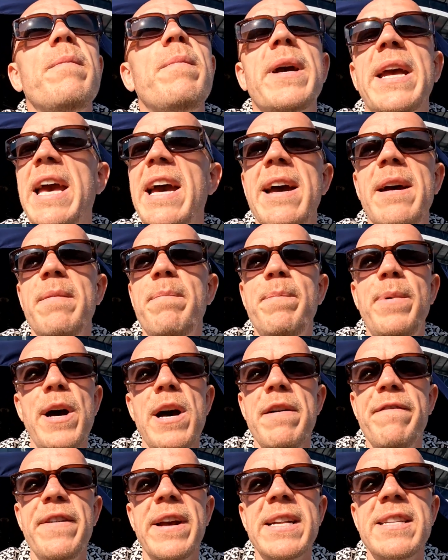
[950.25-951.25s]
But yeah,
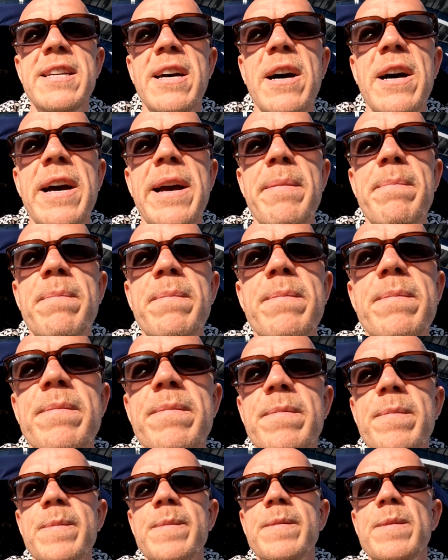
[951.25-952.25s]
perfect time
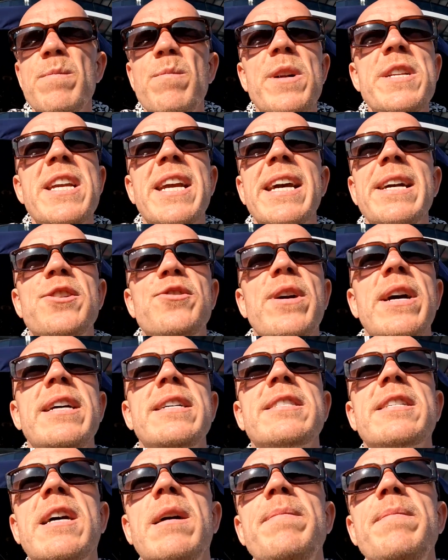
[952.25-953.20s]
when you get dressed,